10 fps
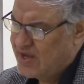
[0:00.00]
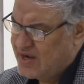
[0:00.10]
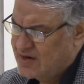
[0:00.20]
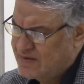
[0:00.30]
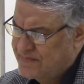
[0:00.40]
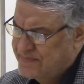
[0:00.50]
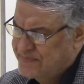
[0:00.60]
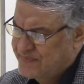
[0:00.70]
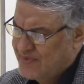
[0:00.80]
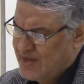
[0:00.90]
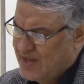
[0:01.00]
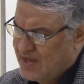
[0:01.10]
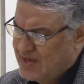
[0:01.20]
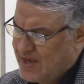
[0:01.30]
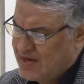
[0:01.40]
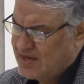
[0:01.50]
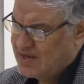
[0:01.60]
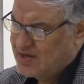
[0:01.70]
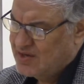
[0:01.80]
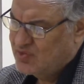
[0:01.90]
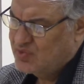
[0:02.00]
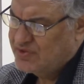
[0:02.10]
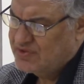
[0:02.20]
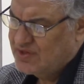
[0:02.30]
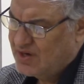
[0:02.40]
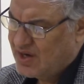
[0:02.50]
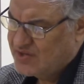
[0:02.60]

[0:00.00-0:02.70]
It would tell us a